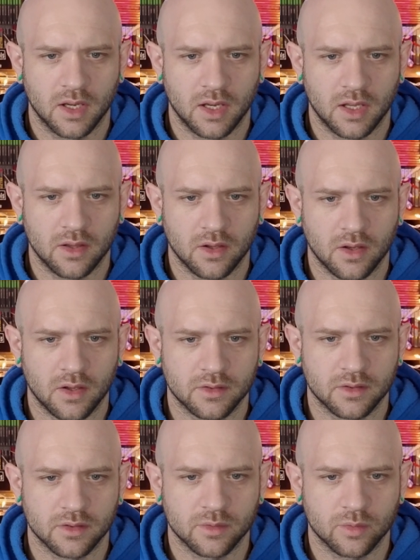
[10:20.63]
and the
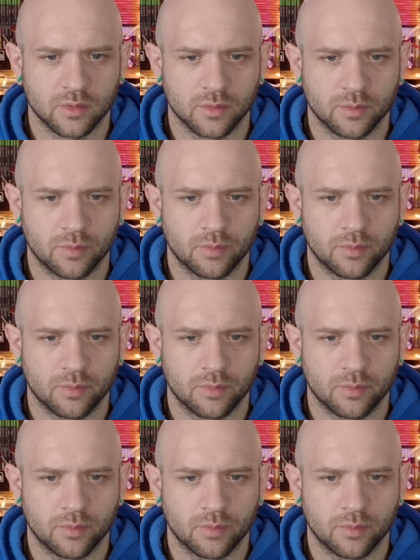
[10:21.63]
huskers will